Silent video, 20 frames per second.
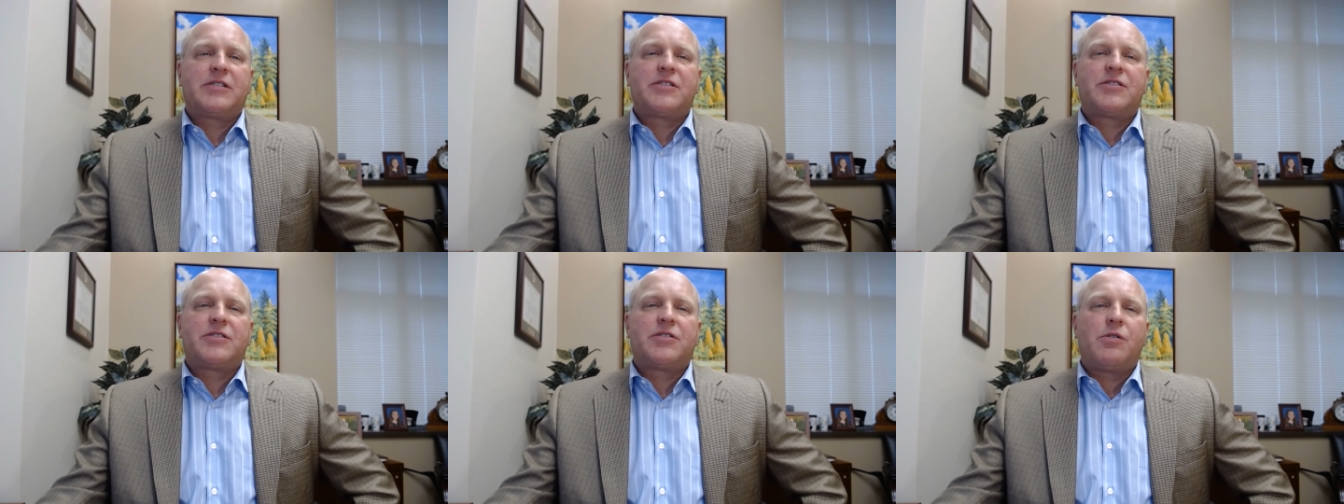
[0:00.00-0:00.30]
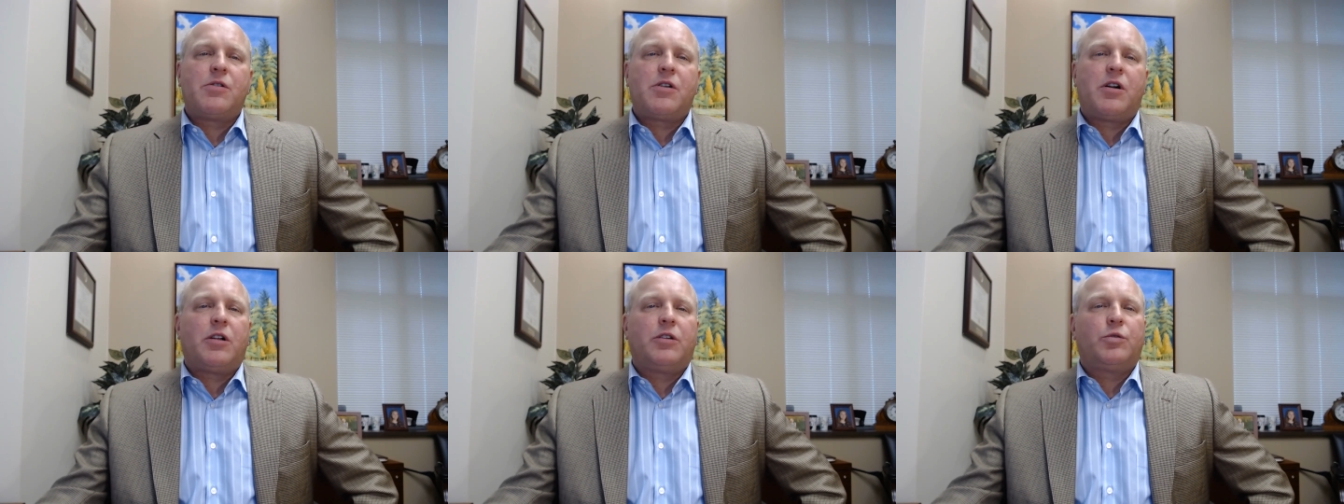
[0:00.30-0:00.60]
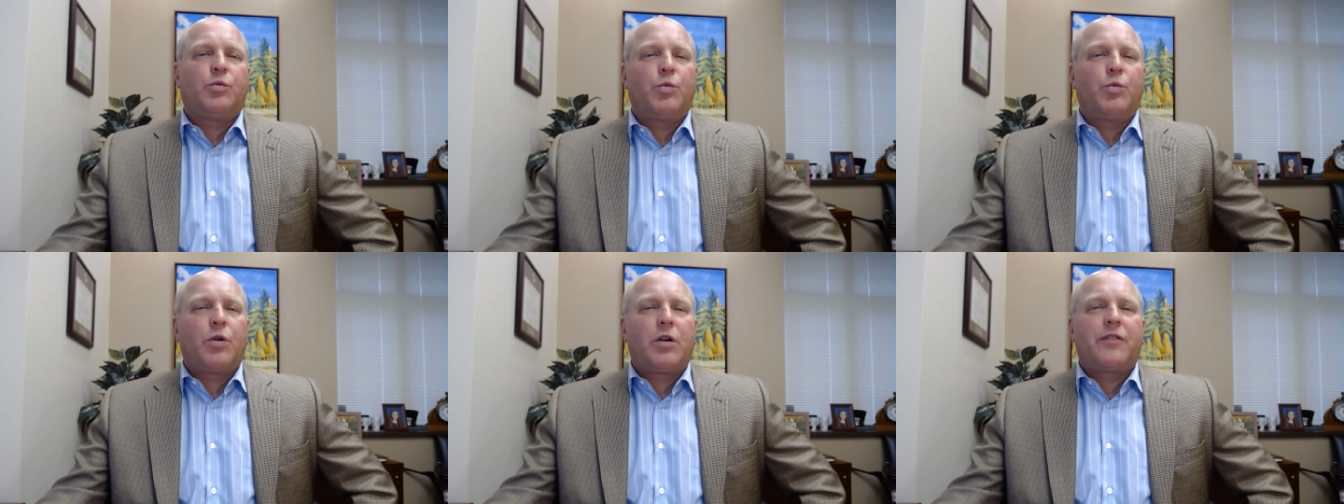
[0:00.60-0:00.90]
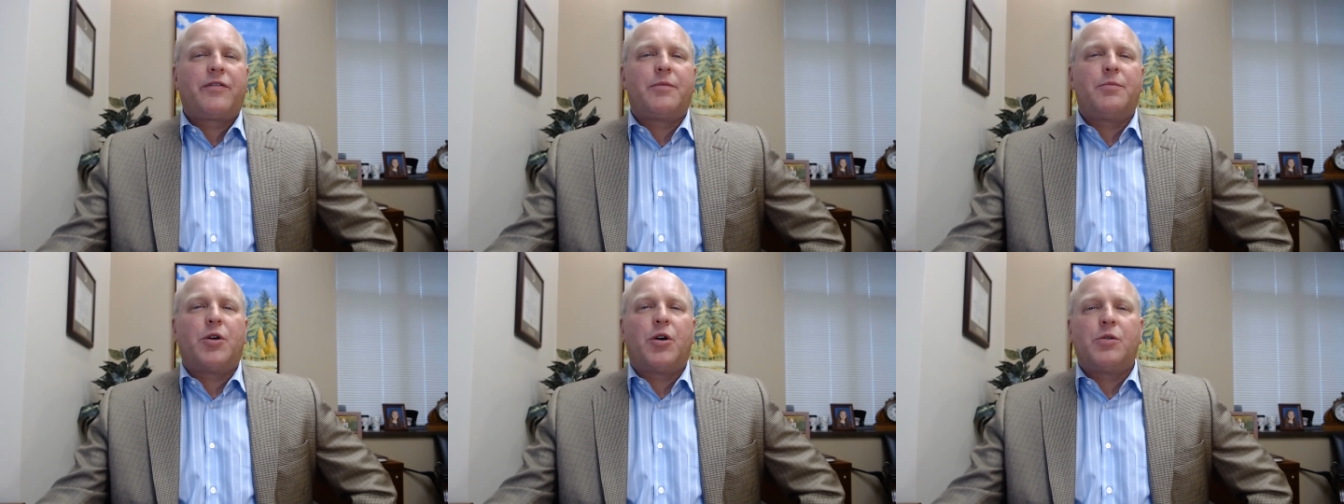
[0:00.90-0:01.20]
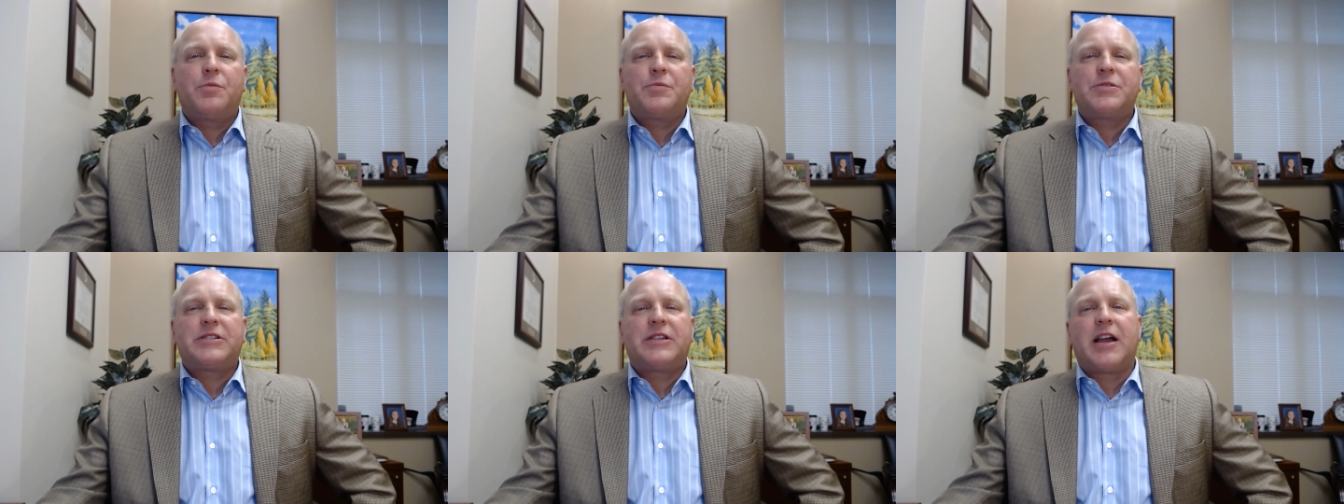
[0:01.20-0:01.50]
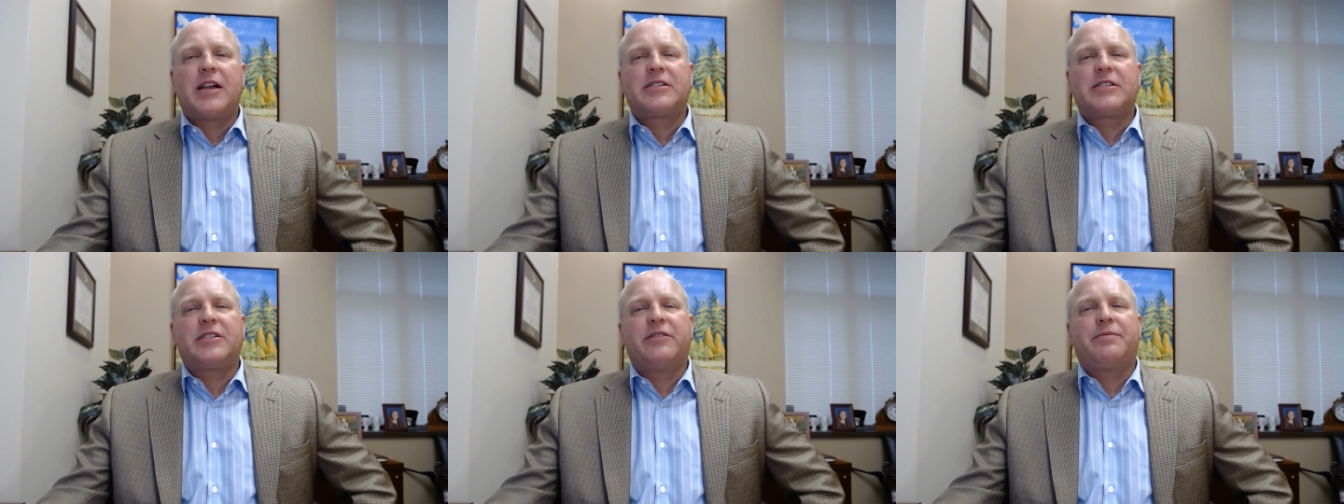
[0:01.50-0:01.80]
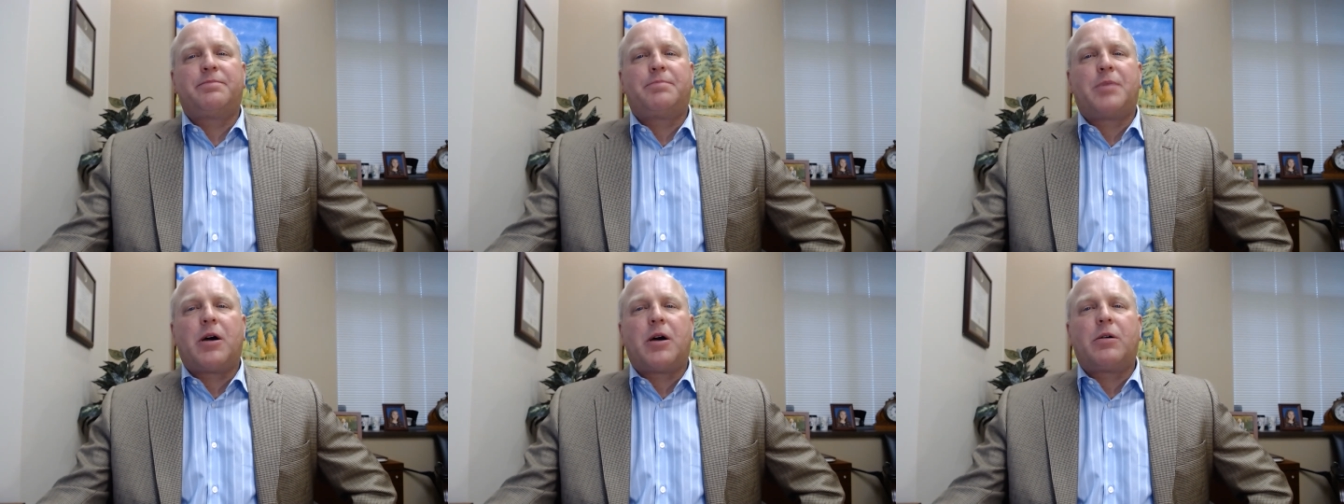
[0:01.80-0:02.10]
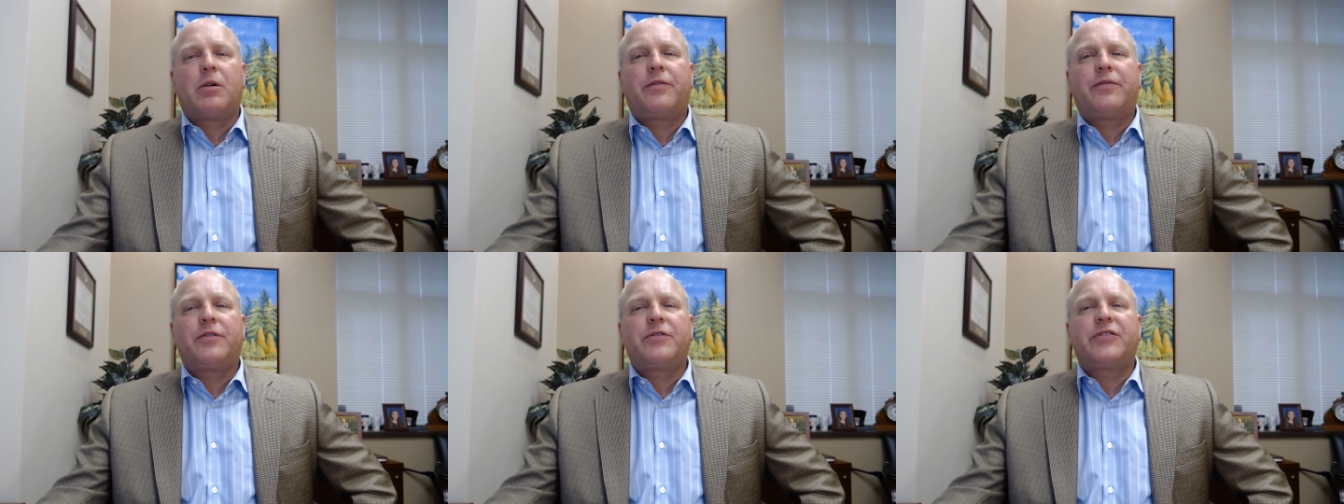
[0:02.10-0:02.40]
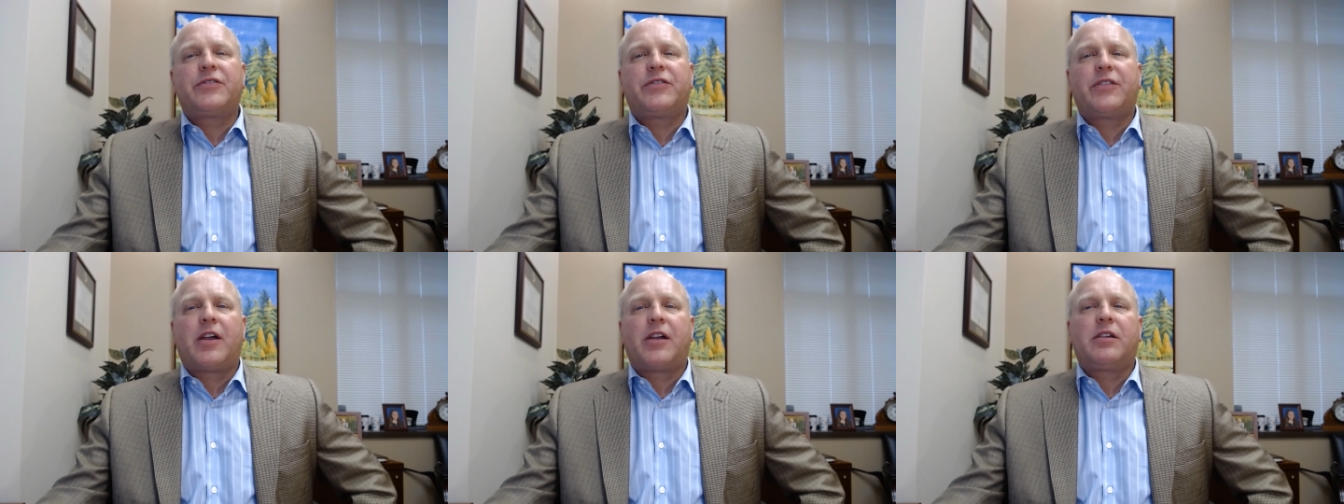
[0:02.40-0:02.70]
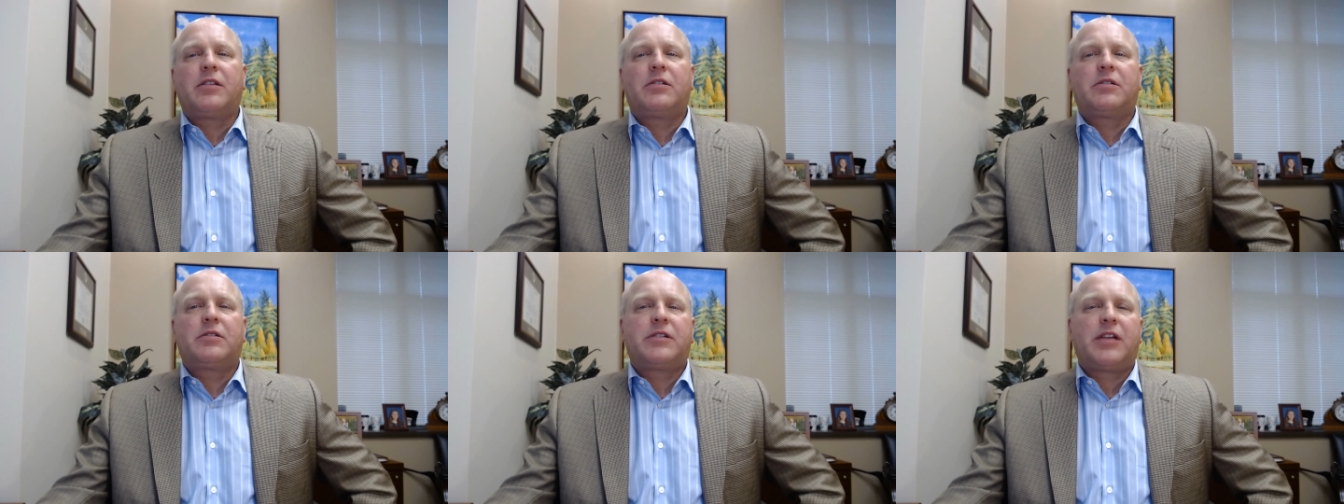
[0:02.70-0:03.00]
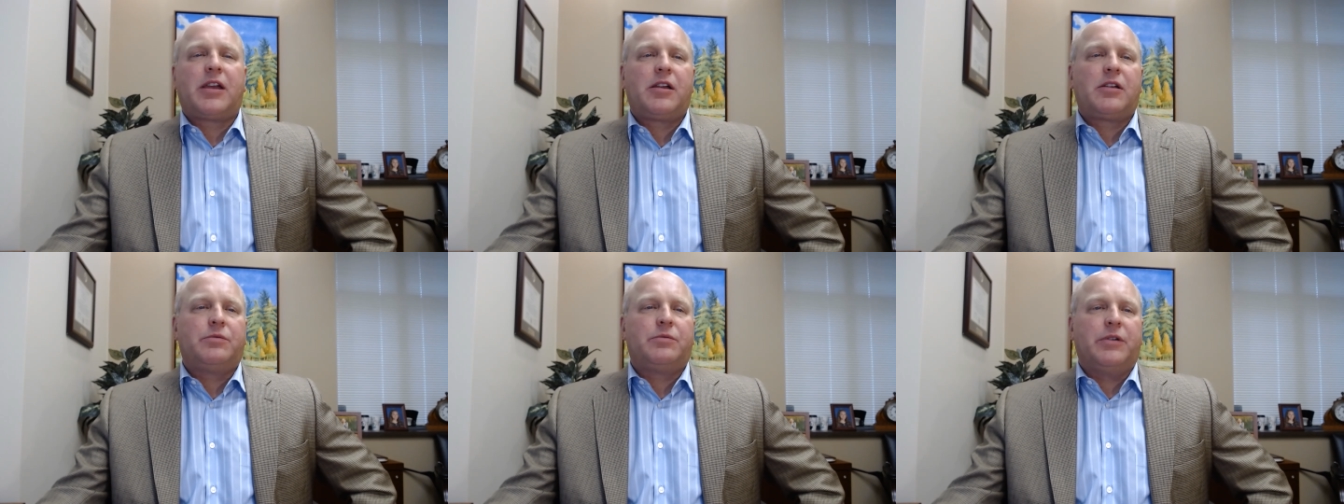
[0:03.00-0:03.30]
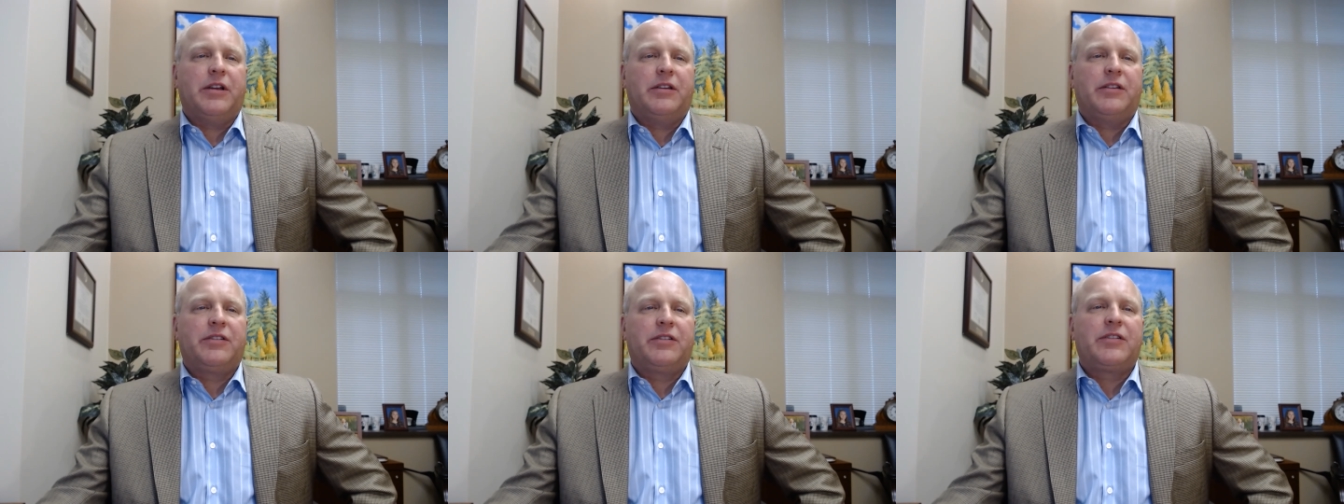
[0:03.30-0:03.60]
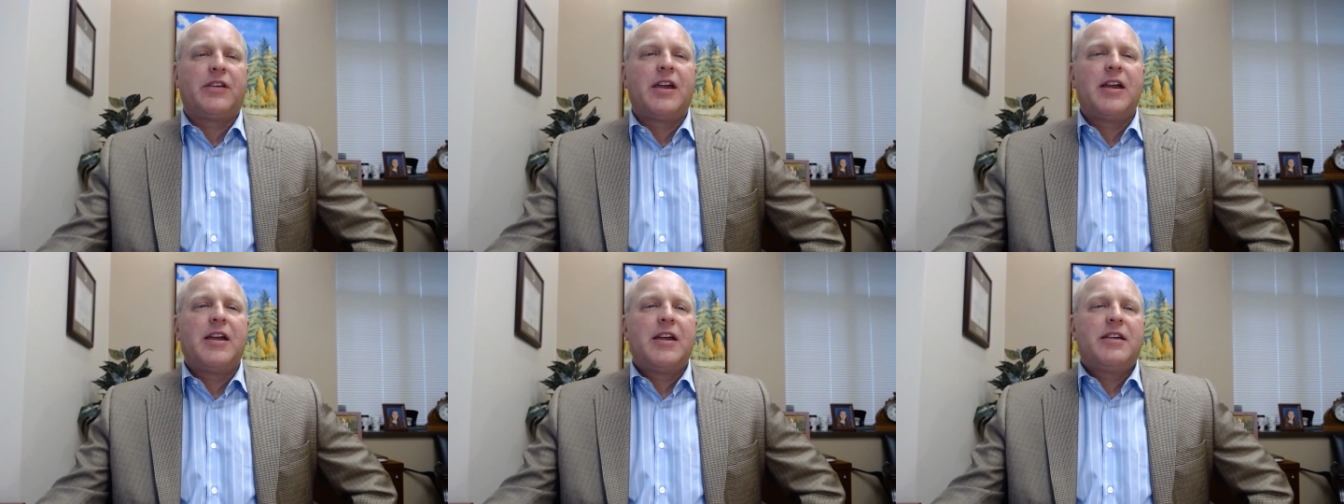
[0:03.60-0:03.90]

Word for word: The so-called work from home stocks have powerful secular tailwinds